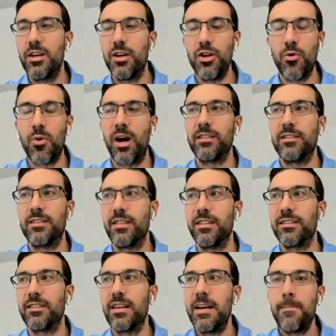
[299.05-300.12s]

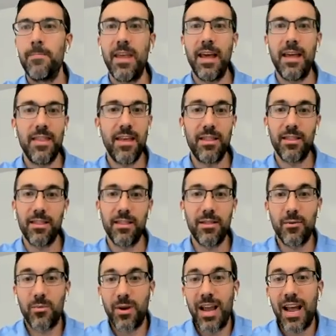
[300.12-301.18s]
nuances. And then
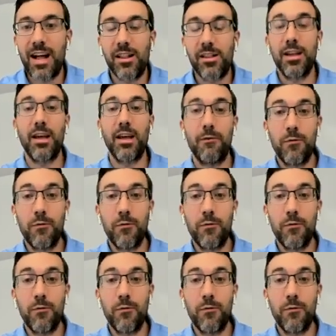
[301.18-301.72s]
the reality,